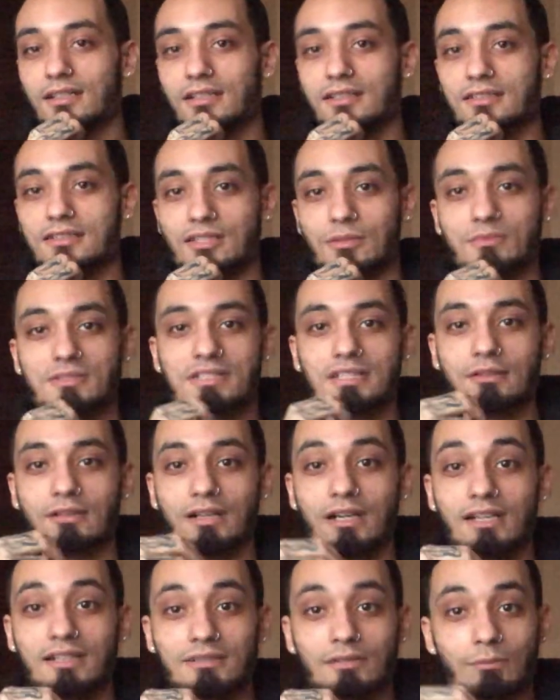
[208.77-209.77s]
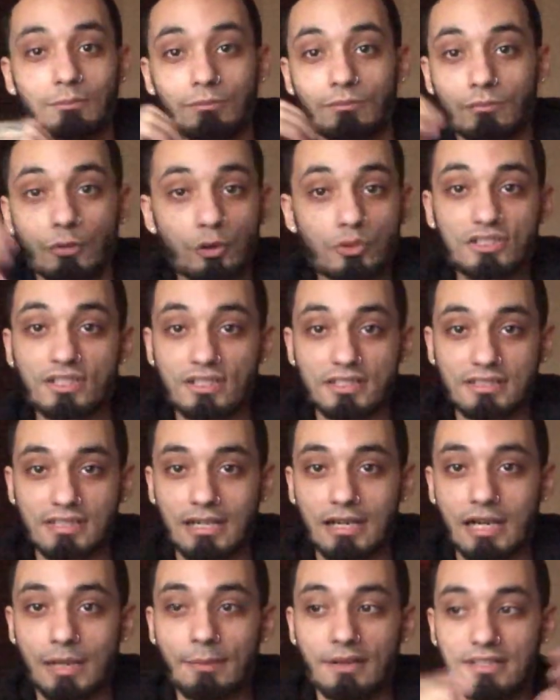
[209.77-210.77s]
some uh, uh, most of the
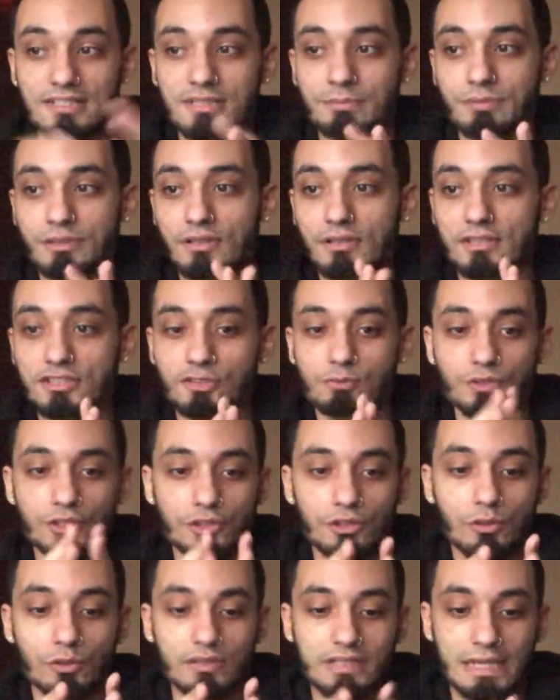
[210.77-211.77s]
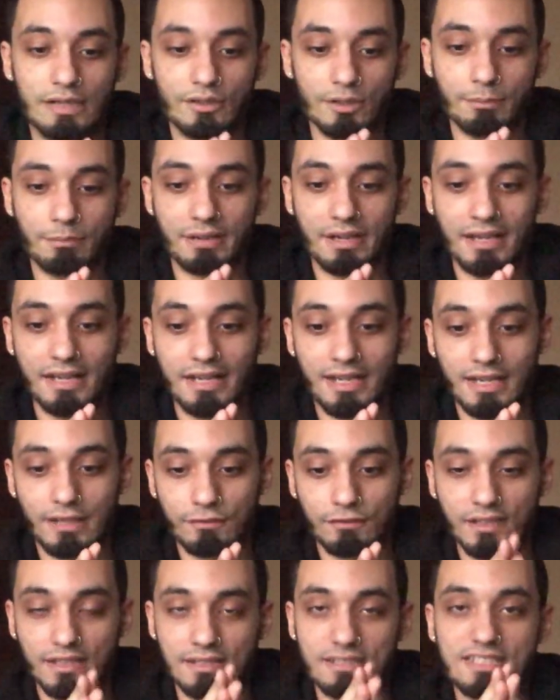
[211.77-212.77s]
time as spirits we go down a
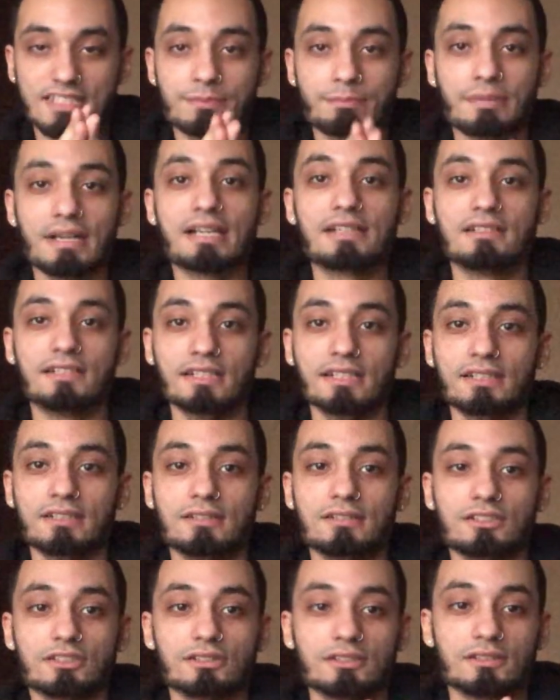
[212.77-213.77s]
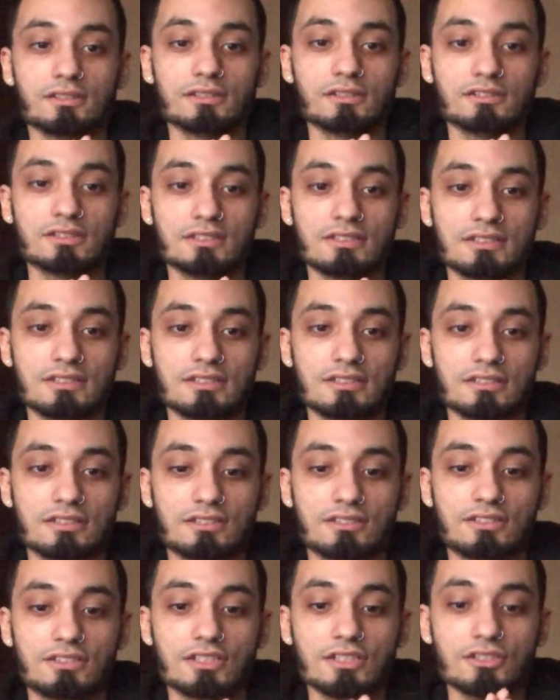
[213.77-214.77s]
path expecting
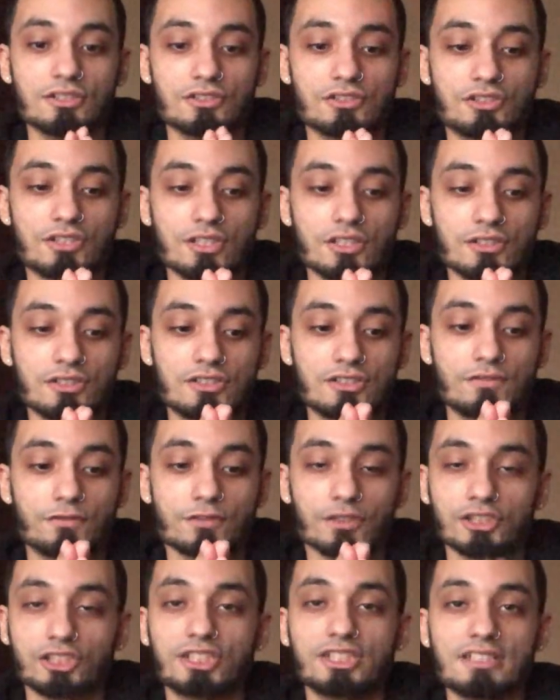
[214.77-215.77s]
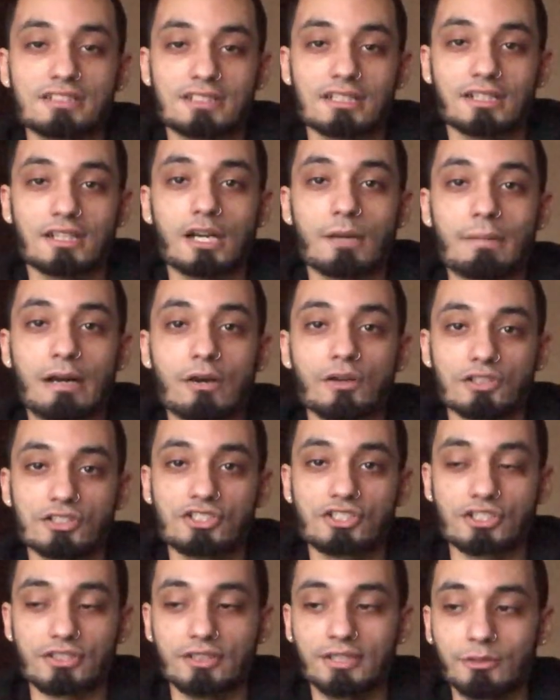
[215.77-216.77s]
to to for shit to come out a
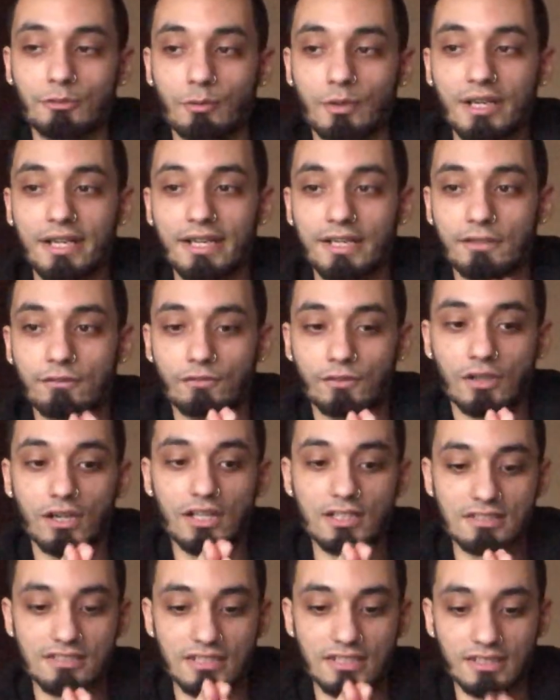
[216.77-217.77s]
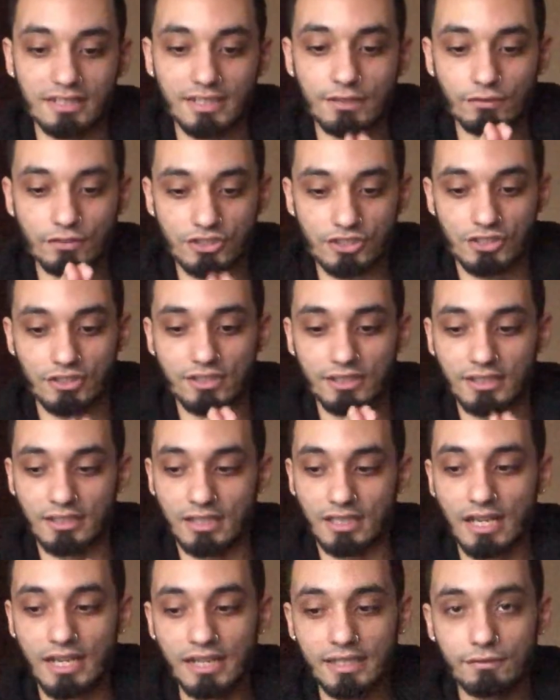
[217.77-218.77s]
certain way for us to live a certain
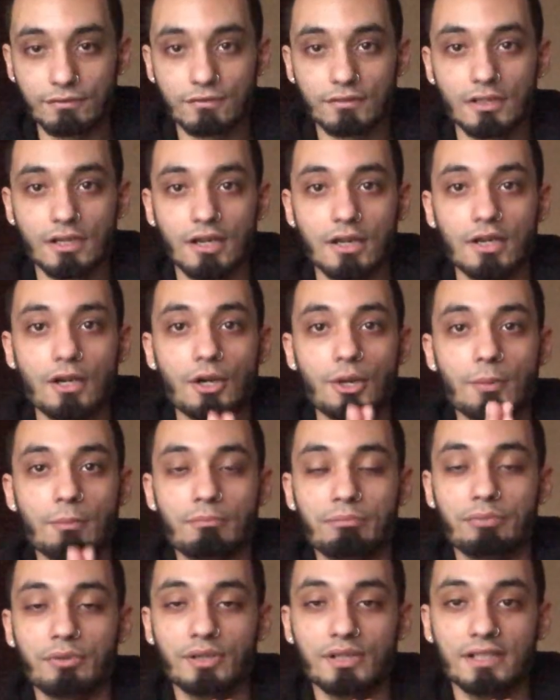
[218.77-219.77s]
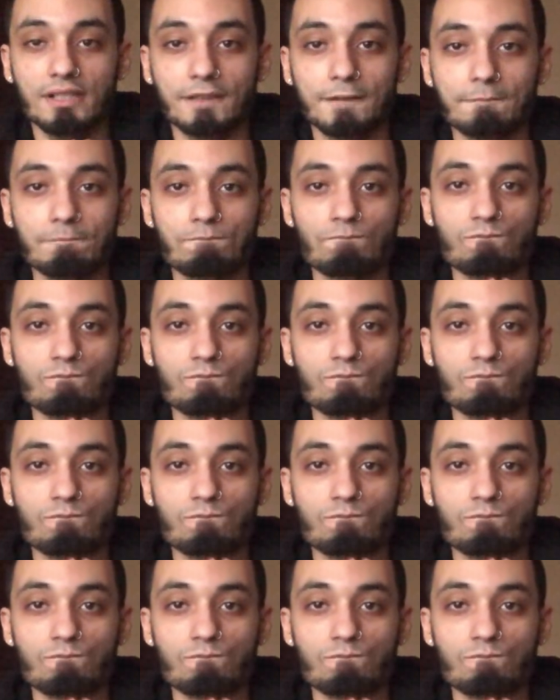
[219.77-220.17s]
life but